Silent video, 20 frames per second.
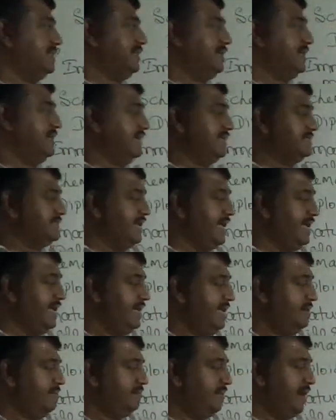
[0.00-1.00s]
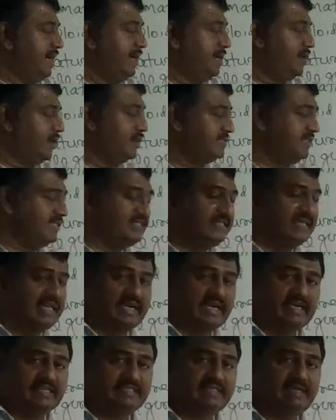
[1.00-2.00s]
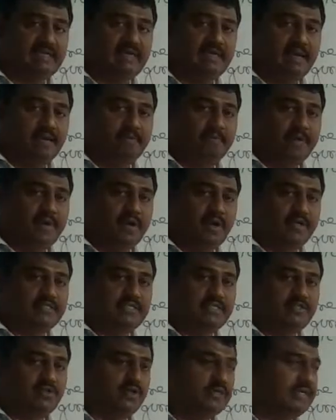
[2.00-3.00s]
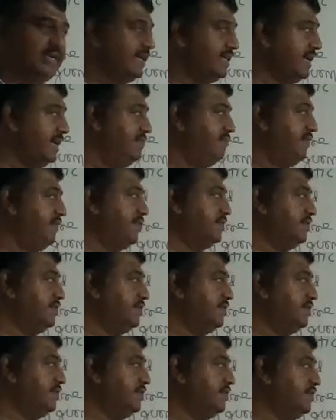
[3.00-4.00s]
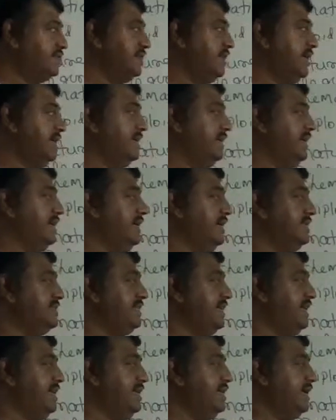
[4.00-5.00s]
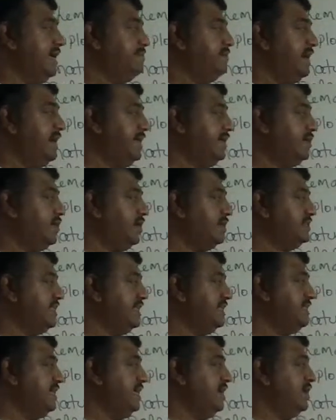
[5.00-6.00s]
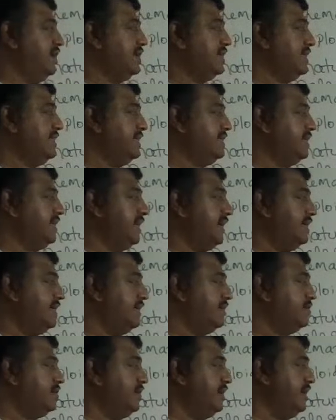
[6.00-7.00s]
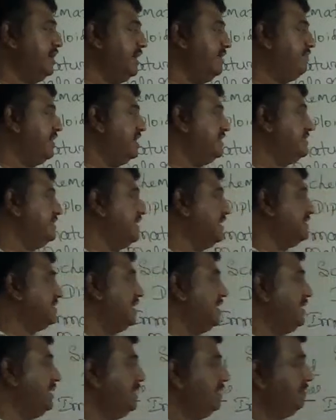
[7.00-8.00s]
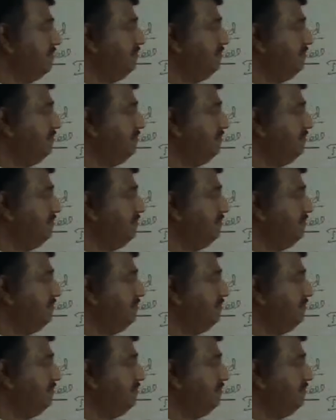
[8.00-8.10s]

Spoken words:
Here it is a mitosis, here it is a meiosis. Don't get confused. Here it is a mitosis. Okay, that undergo differentiation.